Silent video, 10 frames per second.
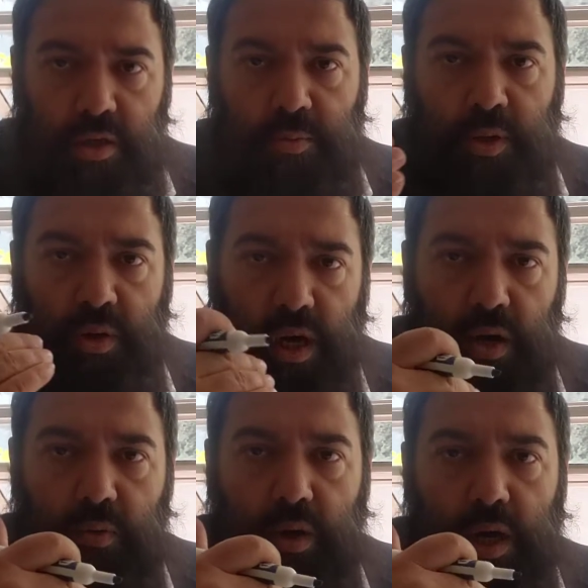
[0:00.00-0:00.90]
But
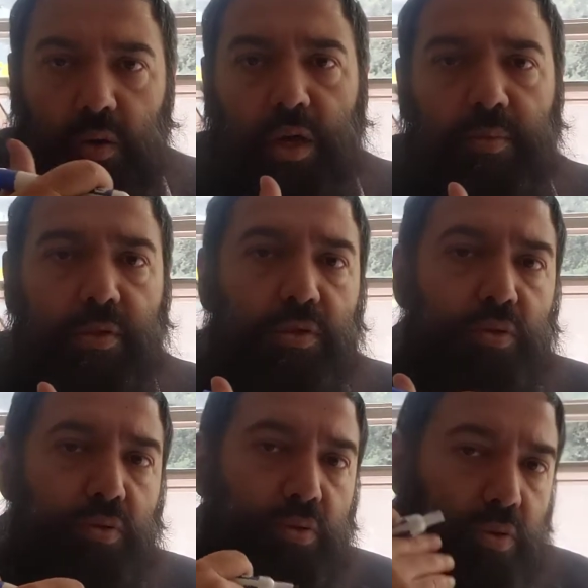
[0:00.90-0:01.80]
how we're able
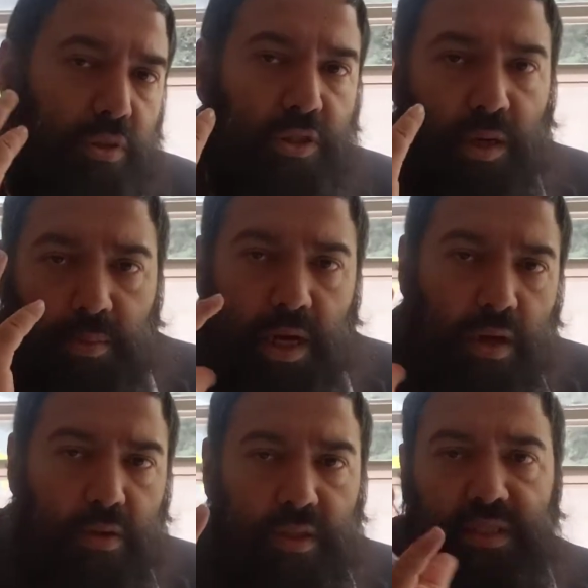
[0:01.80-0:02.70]
to
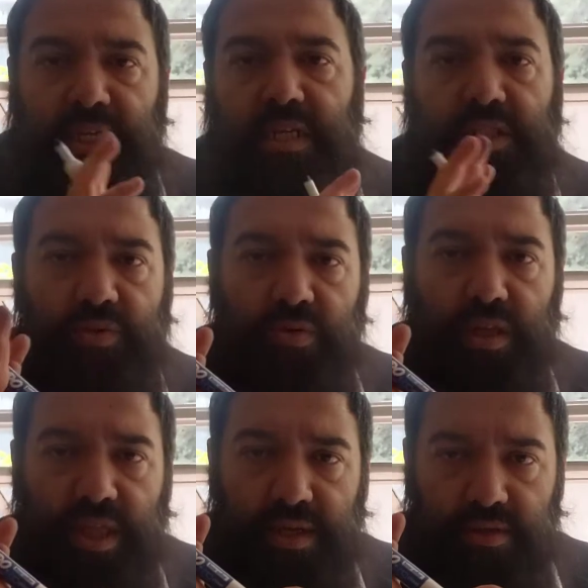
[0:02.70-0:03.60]
somehow understand is through the
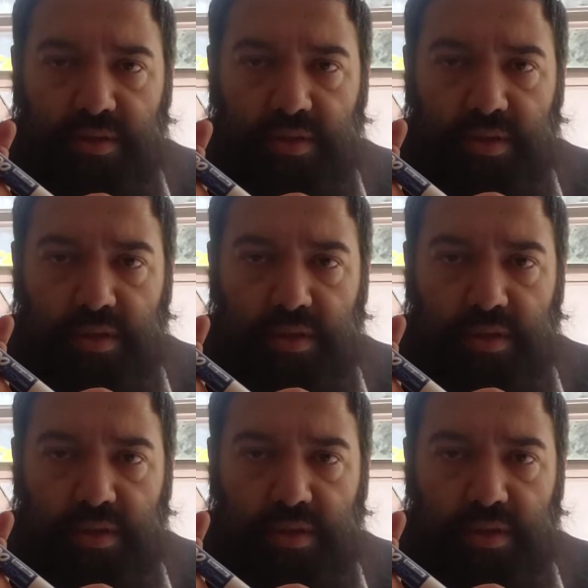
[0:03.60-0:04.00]
letters.